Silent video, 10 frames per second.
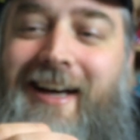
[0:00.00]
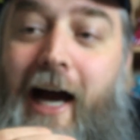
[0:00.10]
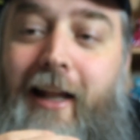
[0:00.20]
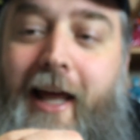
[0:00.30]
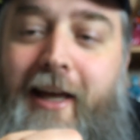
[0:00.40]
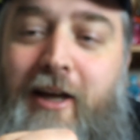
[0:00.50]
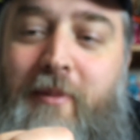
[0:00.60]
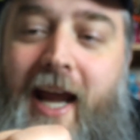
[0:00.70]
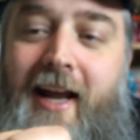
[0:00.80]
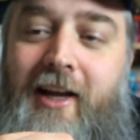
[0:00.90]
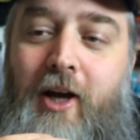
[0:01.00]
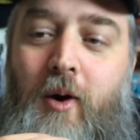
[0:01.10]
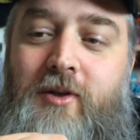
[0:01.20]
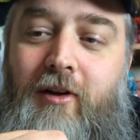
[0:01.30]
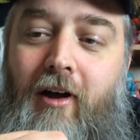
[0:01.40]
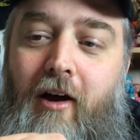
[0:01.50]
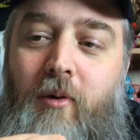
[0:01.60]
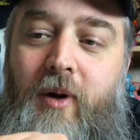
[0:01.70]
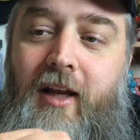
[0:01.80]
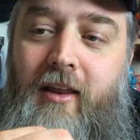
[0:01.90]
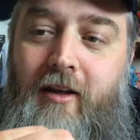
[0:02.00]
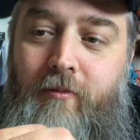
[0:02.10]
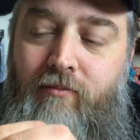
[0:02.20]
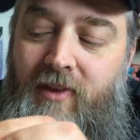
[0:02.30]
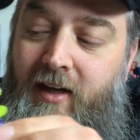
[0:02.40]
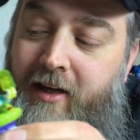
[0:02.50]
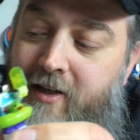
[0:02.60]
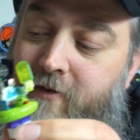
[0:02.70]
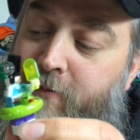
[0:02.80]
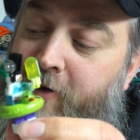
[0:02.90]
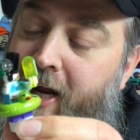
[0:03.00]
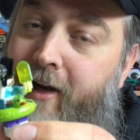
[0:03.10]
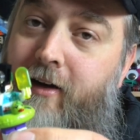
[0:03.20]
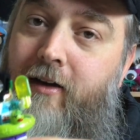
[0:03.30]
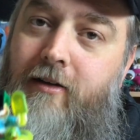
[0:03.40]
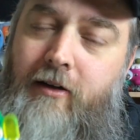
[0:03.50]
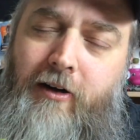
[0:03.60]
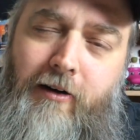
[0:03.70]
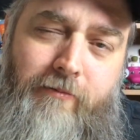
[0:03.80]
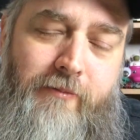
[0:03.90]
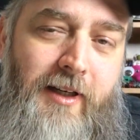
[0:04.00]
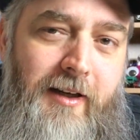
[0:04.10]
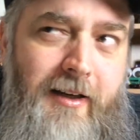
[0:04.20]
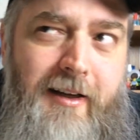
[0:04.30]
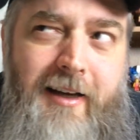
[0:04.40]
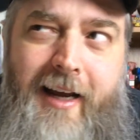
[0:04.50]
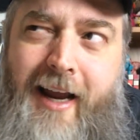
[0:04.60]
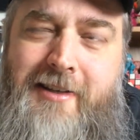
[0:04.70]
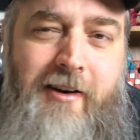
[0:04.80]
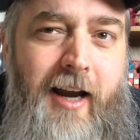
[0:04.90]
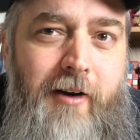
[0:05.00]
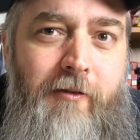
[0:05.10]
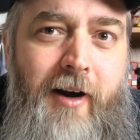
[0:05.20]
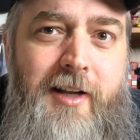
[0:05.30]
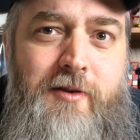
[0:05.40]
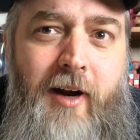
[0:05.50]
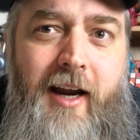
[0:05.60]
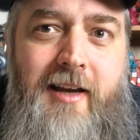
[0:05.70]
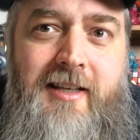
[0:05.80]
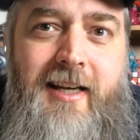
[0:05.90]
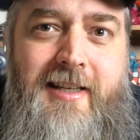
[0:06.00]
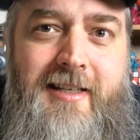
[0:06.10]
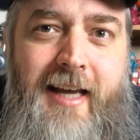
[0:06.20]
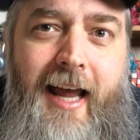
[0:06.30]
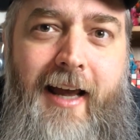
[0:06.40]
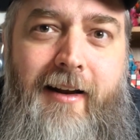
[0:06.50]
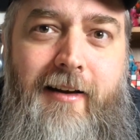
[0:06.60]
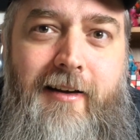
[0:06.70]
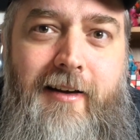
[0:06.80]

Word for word: I like him. And he goes along with his friend, or I guess they're kind of friends, right? Because he gets sad.